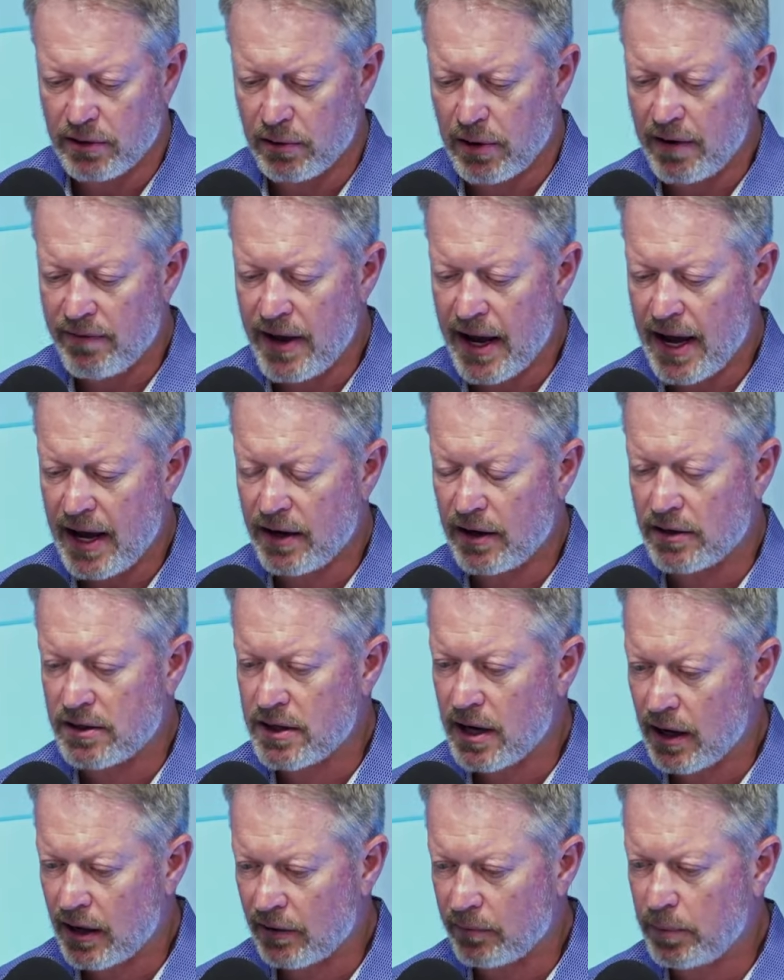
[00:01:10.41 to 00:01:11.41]
I've had a
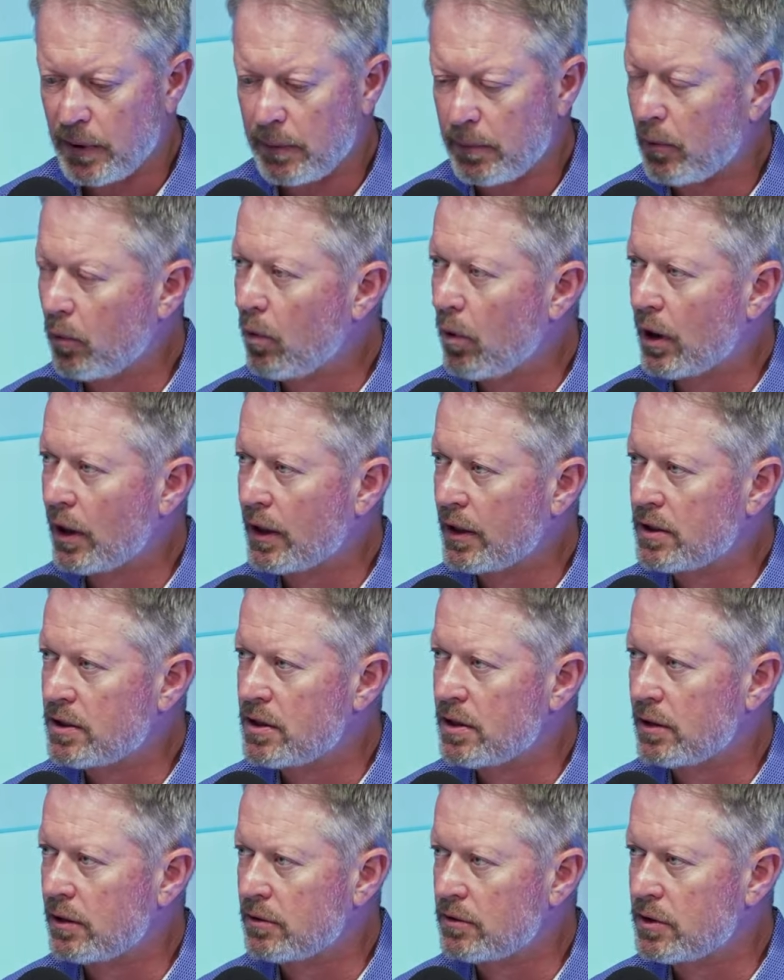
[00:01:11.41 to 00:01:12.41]
ton of people
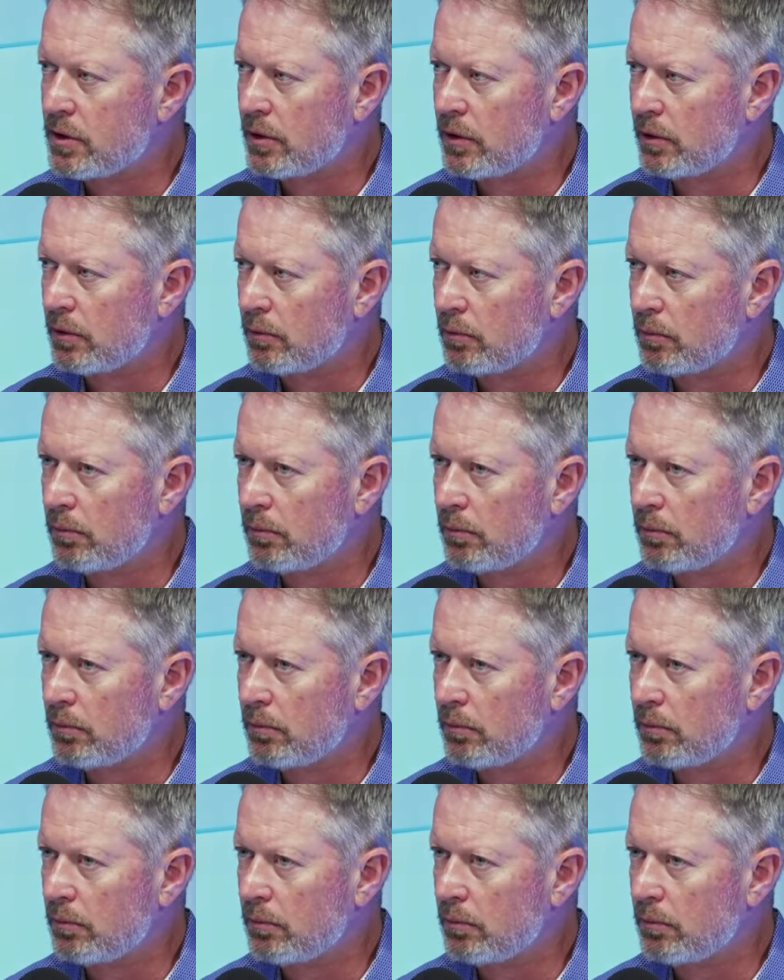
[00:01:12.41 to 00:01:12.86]
wanted